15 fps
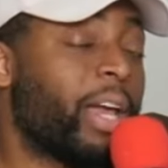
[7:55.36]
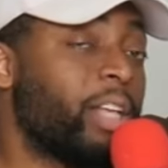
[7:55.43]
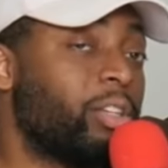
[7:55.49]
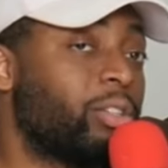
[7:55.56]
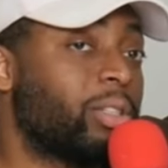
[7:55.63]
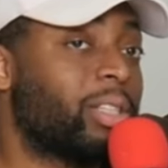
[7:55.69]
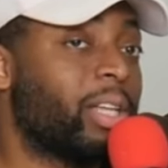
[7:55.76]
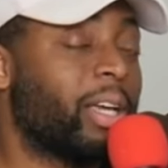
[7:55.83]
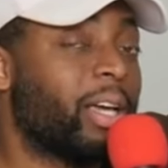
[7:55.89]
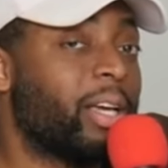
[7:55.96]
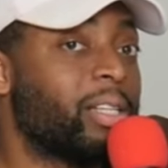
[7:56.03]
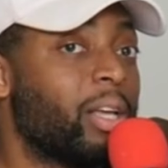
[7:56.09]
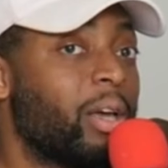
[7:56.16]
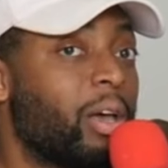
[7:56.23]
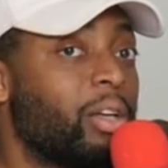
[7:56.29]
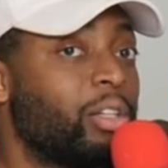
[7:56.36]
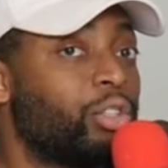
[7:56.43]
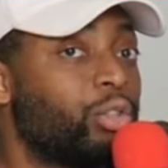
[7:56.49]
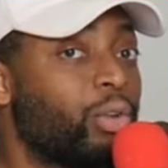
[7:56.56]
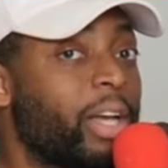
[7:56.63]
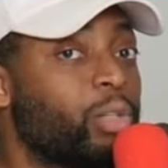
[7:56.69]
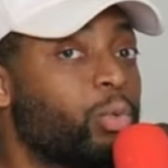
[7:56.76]
interesting is
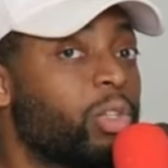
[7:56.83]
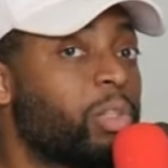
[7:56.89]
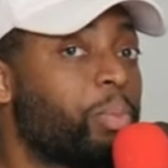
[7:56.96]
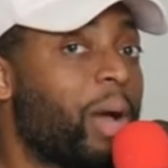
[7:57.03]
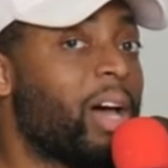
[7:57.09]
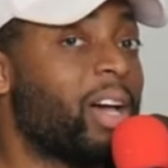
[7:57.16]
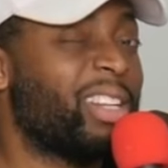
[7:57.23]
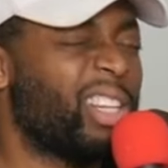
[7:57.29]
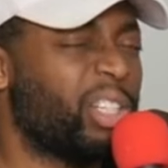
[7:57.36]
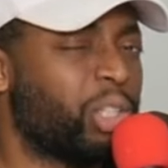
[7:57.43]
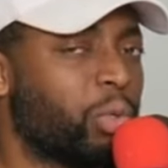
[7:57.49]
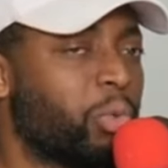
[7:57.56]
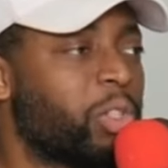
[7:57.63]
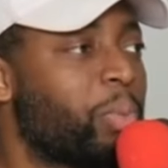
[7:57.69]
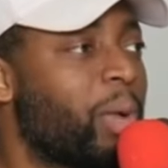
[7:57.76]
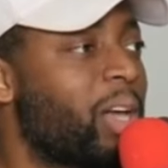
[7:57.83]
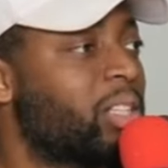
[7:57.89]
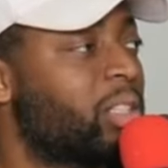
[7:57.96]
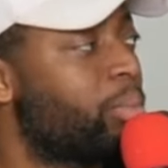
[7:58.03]
Drake's initial response to